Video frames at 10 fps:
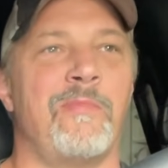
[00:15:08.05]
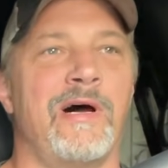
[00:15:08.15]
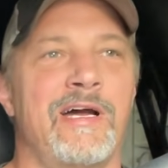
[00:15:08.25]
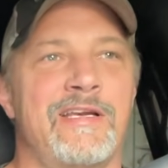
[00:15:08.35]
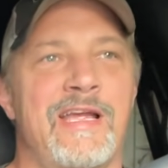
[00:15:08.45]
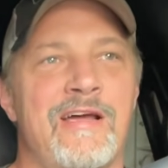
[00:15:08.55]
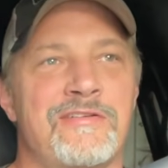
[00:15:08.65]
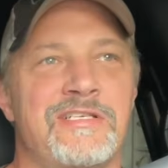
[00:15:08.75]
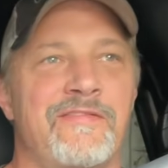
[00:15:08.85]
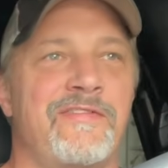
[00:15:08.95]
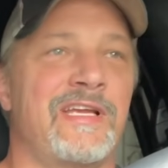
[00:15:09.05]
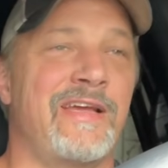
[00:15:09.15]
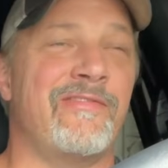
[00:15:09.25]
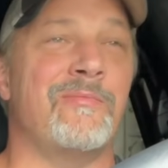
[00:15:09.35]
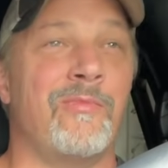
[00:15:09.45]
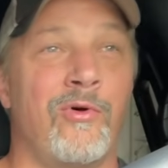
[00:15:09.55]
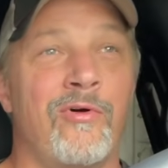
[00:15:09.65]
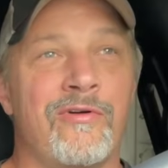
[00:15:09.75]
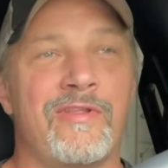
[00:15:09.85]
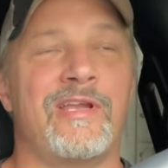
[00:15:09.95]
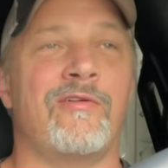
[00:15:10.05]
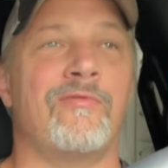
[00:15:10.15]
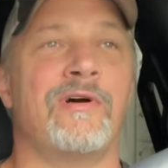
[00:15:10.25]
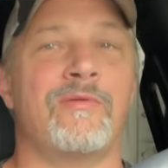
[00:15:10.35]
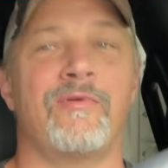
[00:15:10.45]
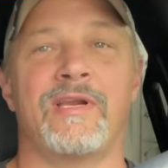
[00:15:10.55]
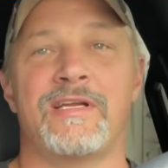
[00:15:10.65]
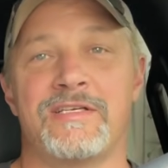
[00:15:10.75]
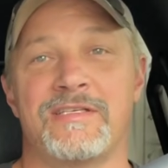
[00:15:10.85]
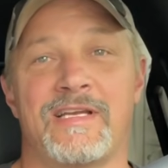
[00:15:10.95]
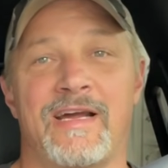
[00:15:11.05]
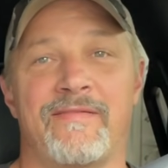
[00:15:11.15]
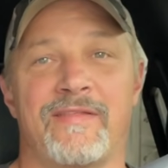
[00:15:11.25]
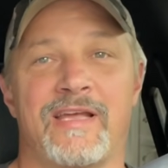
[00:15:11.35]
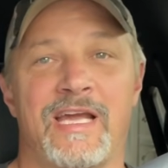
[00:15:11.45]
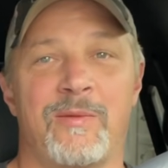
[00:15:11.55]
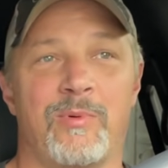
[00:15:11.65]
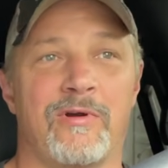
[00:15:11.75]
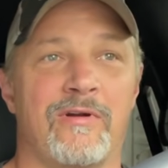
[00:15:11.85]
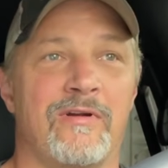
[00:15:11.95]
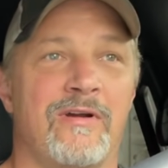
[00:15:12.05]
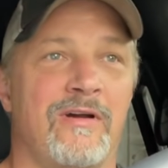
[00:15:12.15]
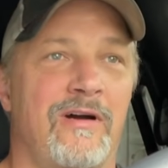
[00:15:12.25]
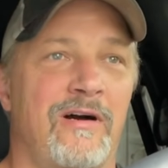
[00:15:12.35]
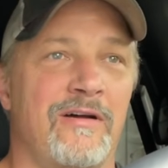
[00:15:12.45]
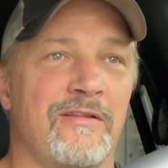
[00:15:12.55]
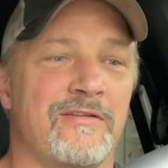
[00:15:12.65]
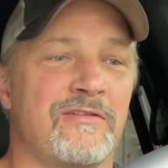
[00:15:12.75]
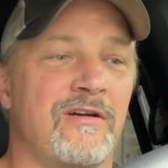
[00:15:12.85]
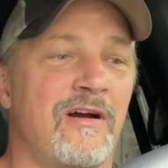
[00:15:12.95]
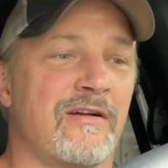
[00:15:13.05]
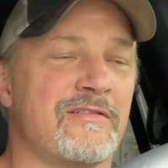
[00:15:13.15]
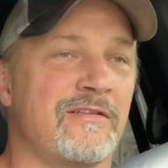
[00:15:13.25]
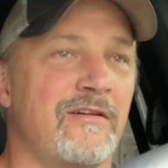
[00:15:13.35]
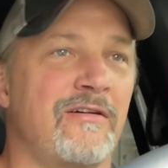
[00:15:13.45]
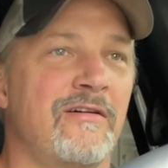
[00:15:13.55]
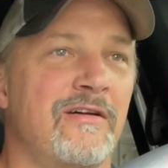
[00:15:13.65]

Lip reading: by downshifting even more than it would when I just have the camper on the truck. So